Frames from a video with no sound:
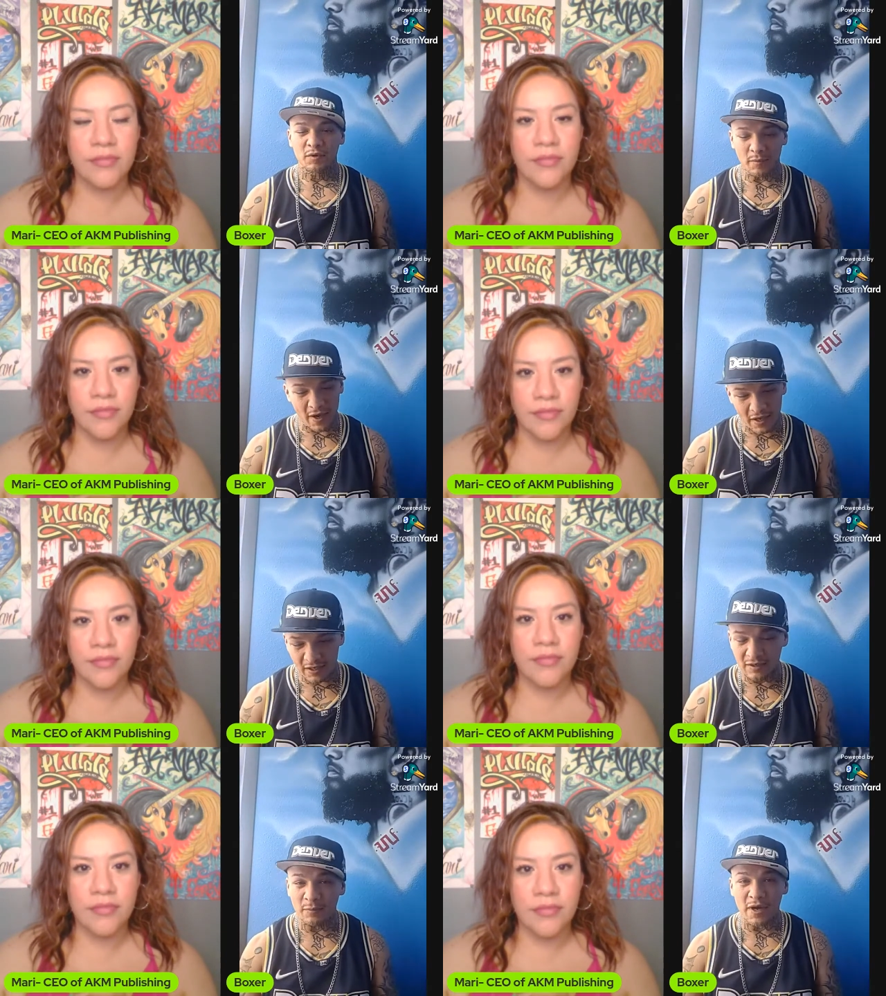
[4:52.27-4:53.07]
Speaker 1: put my
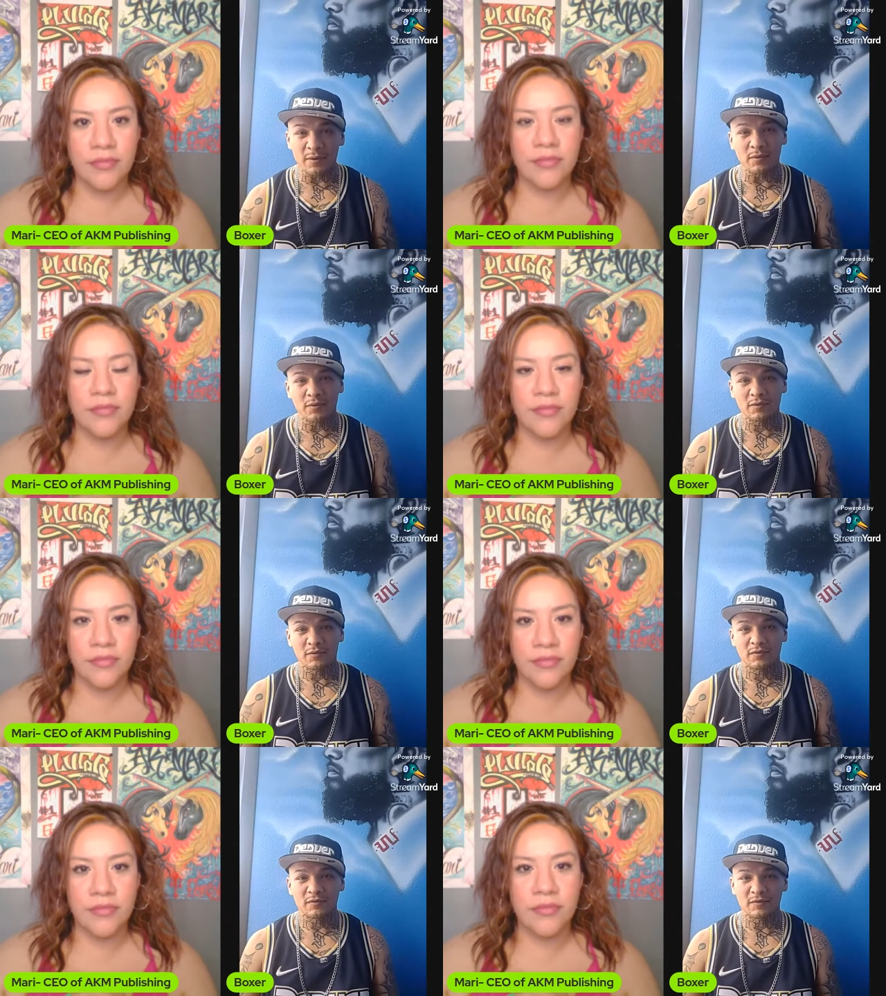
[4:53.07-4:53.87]
head in the Bible,
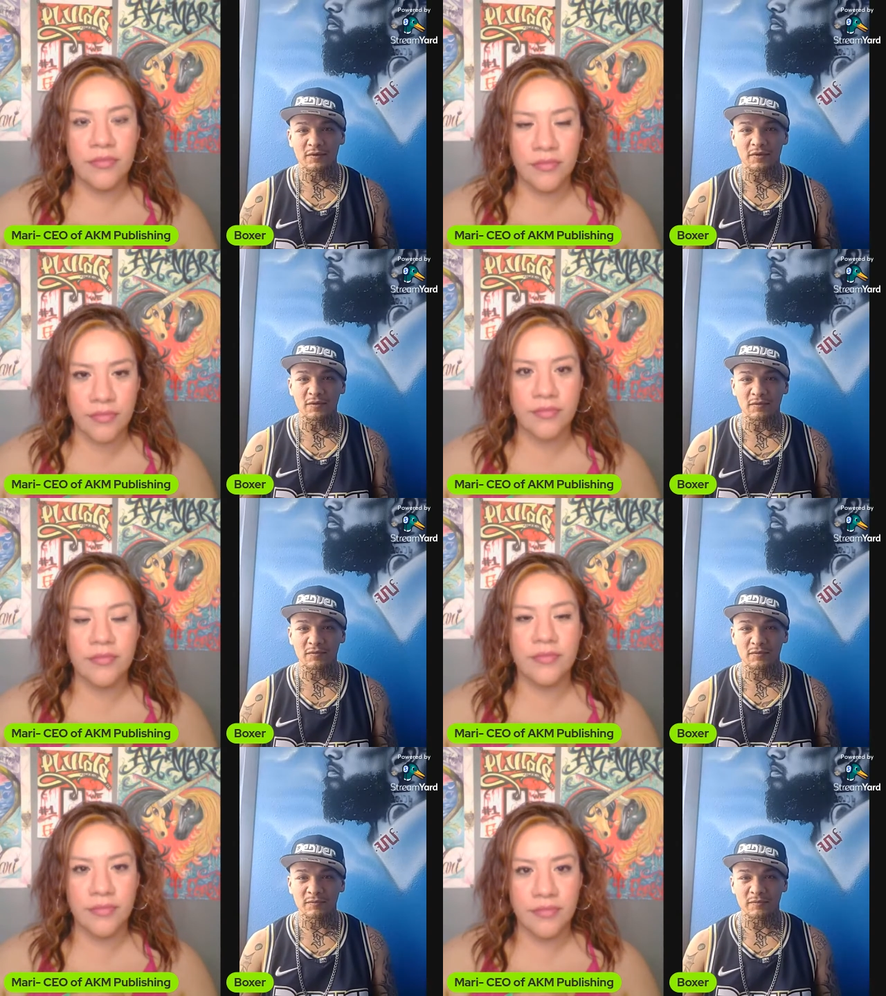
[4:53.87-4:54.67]
you know.
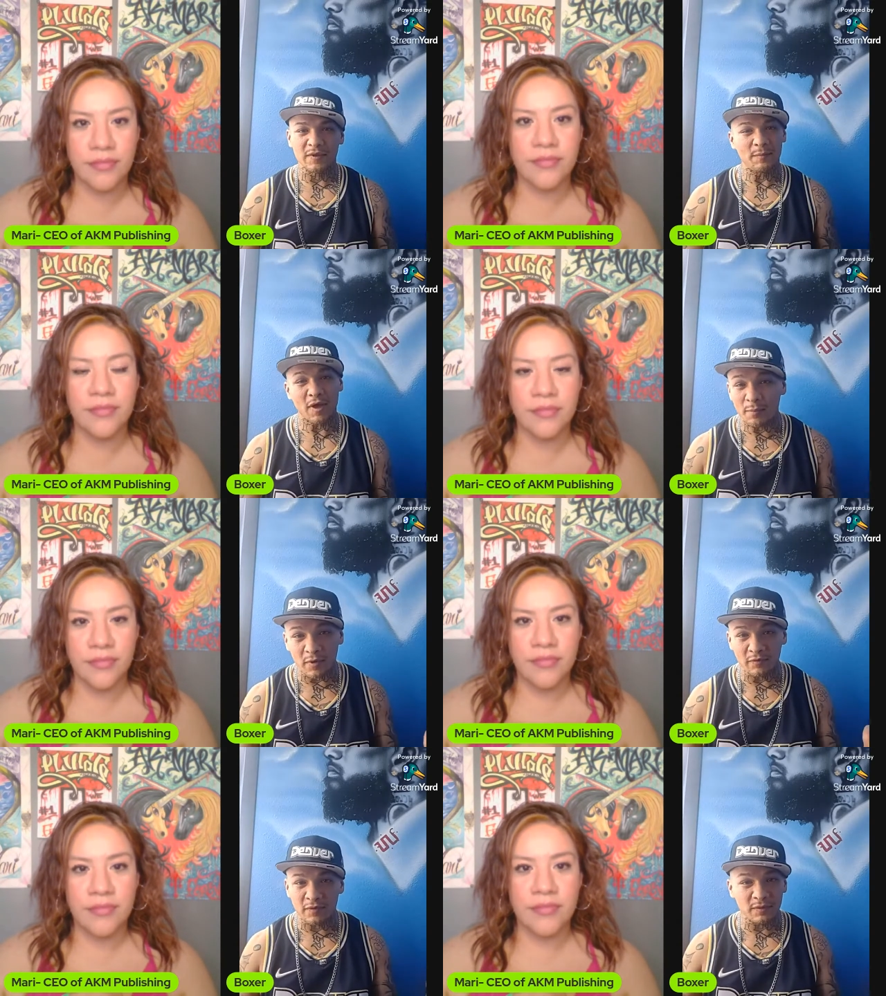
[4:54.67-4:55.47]

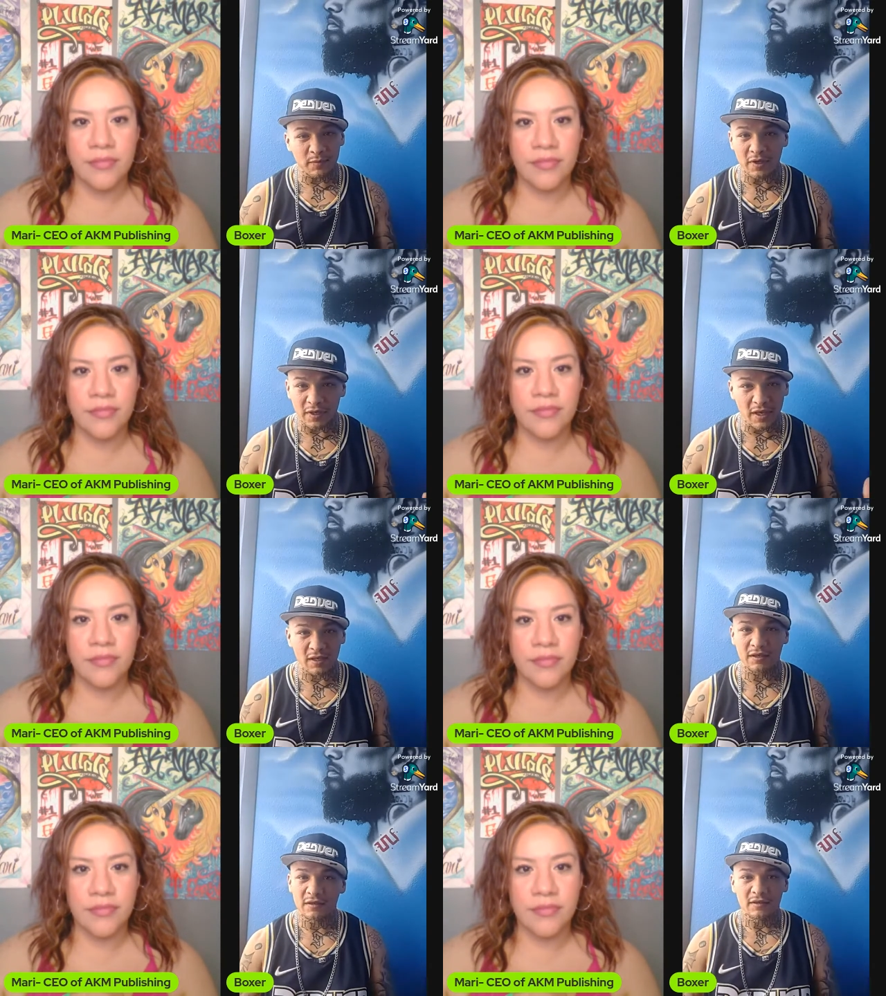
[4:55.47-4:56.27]
Mm-hmm. but
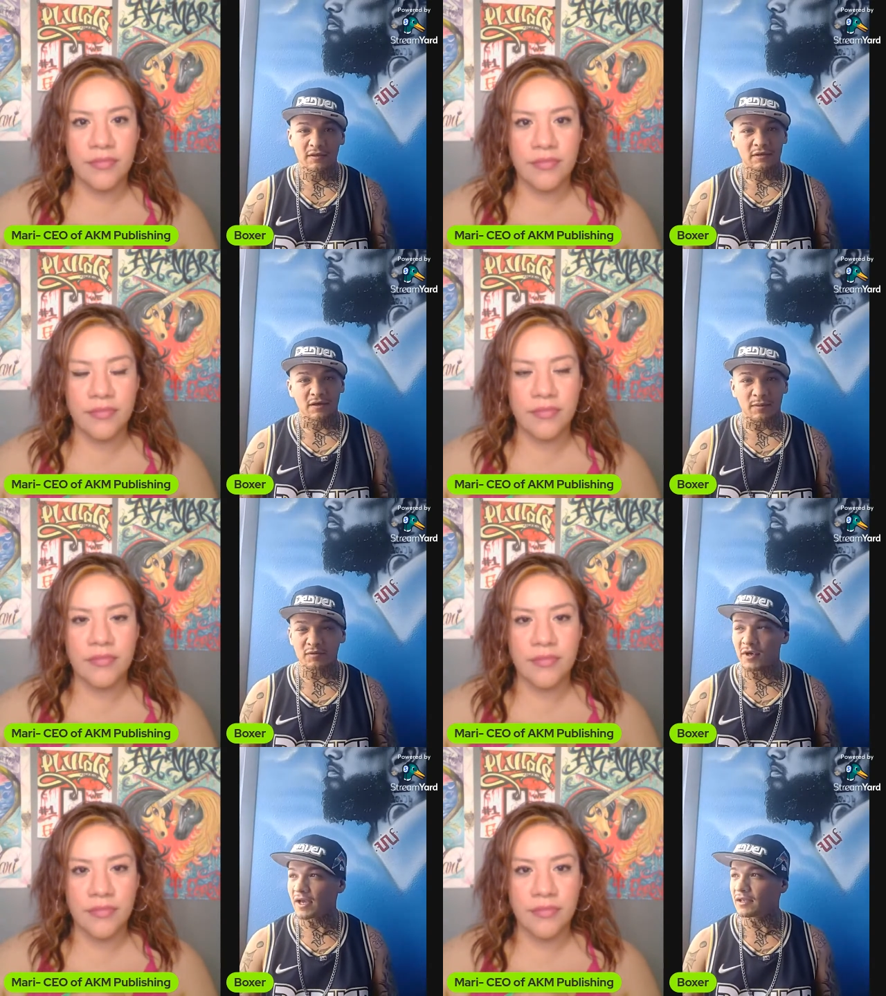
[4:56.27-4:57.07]
hey, I'm
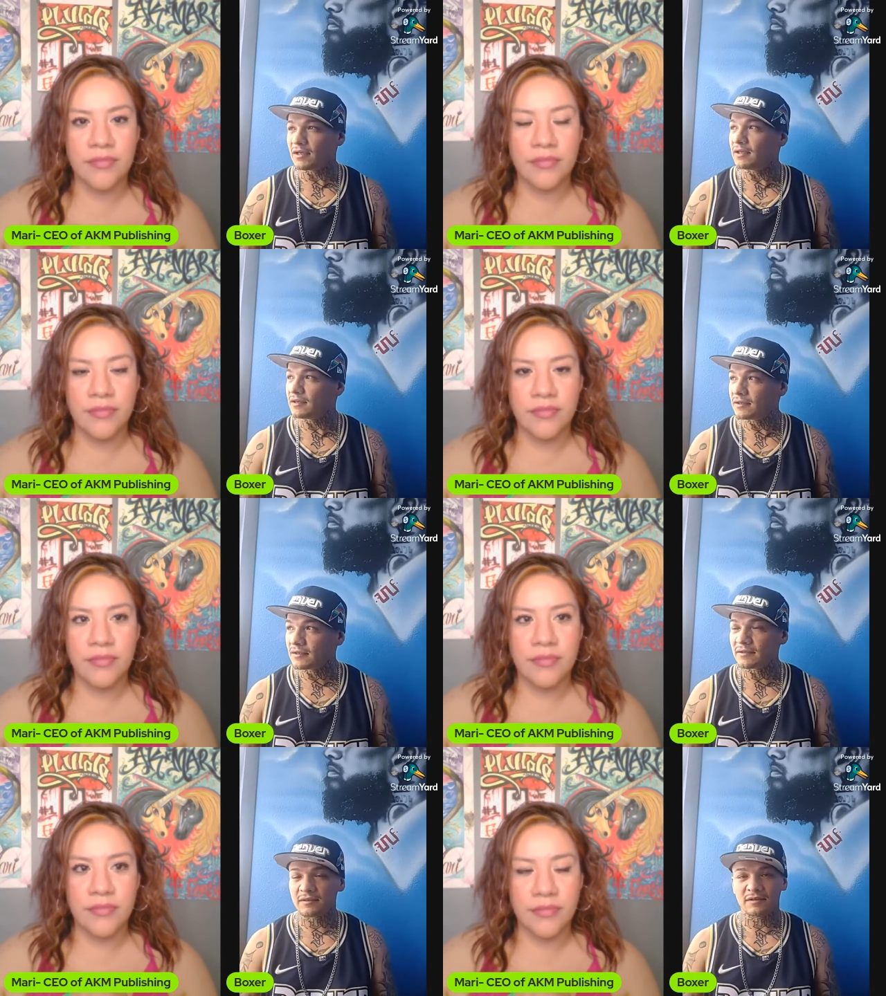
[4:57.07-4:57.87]
trying,
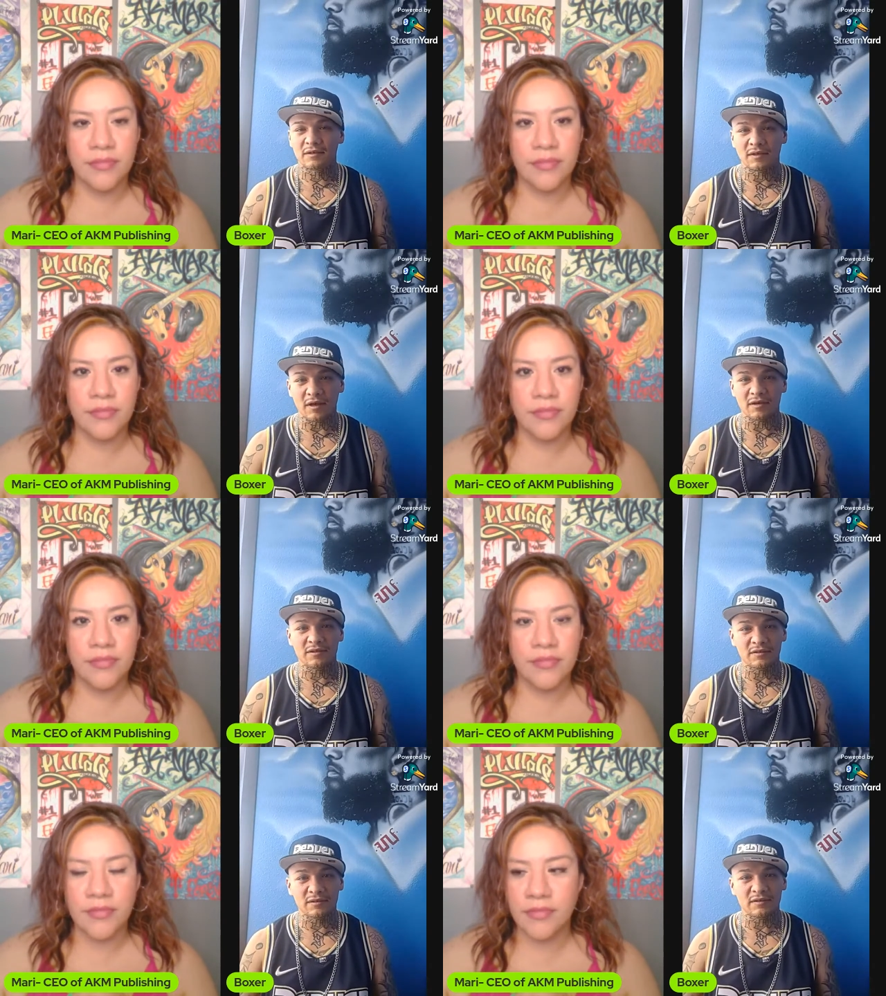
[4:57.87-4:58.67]
and God
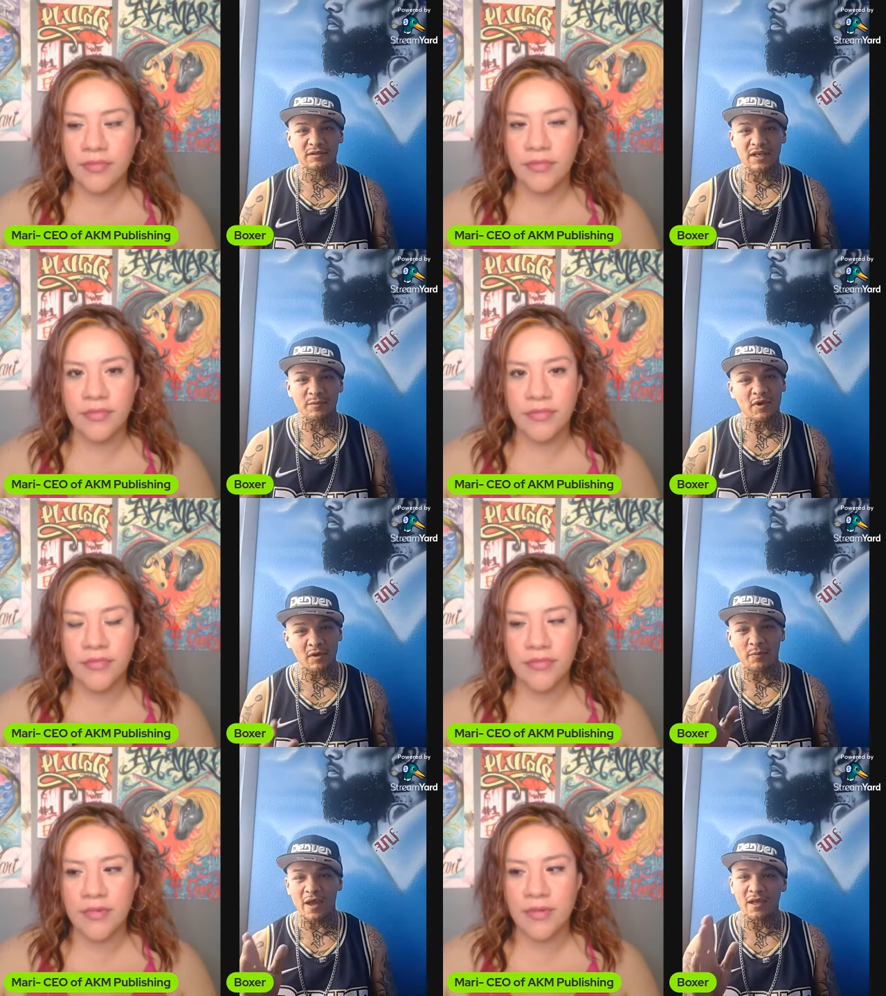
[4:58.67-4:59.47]
set me
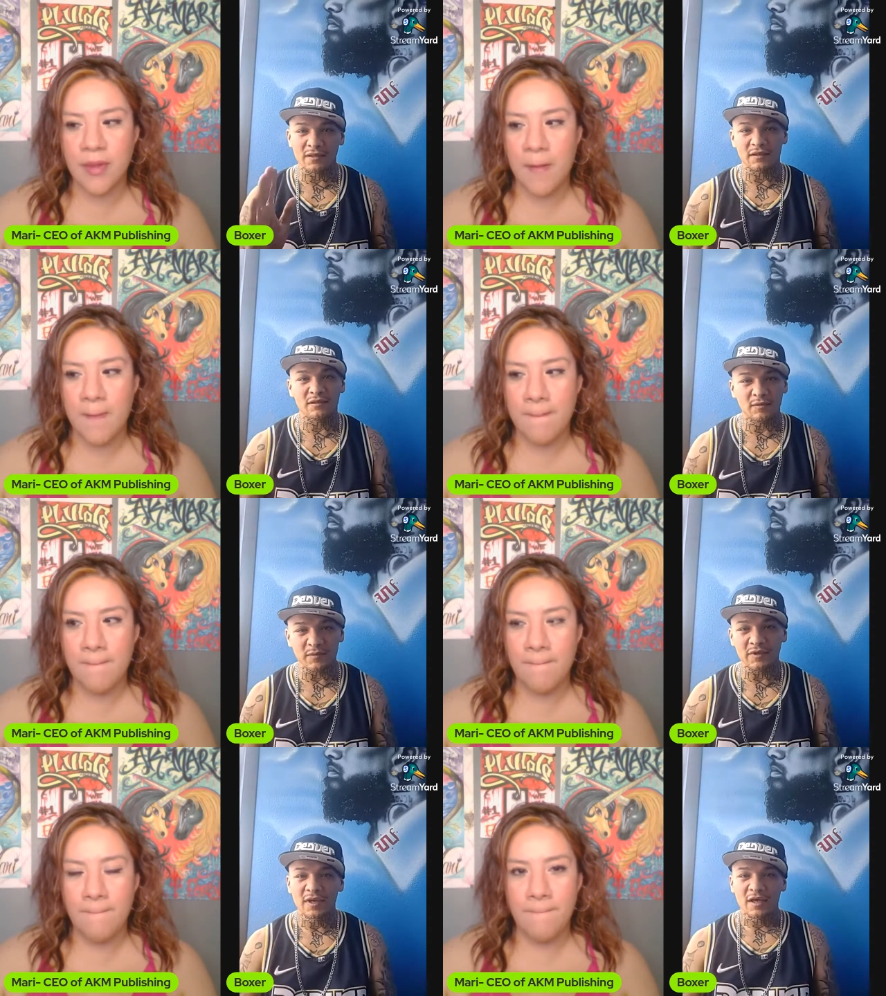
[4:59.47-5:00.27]
on a path. You
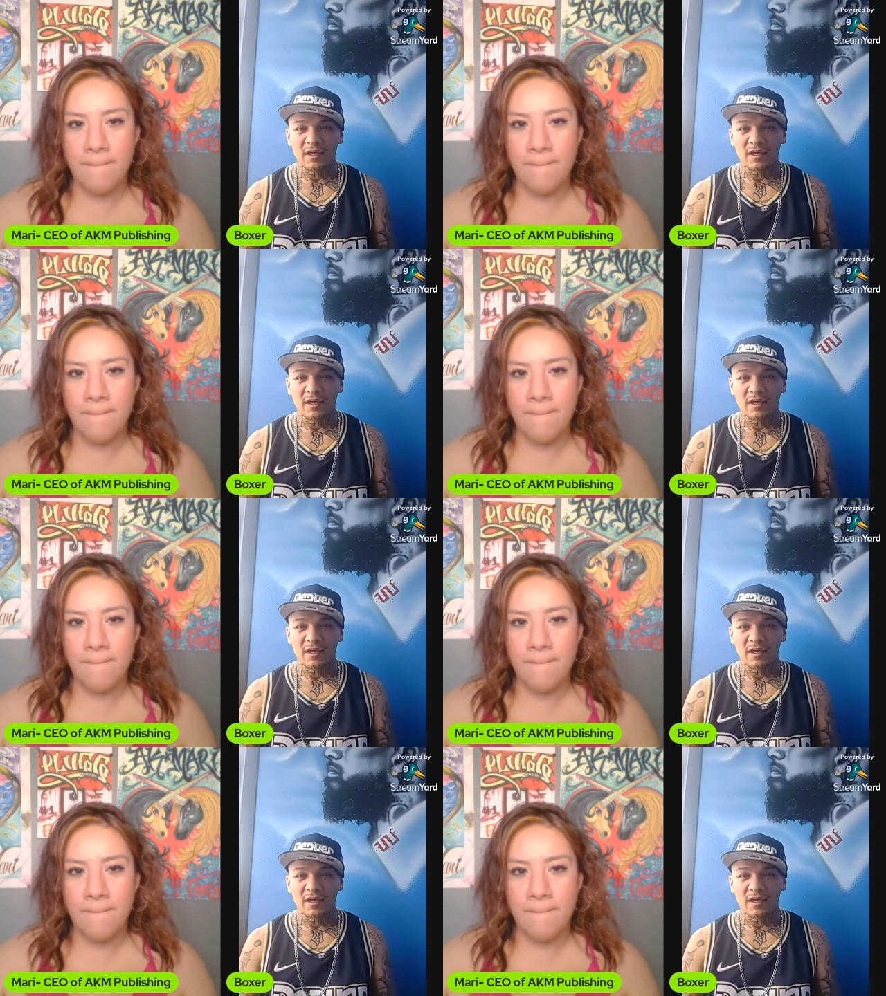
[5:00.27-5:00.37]
know?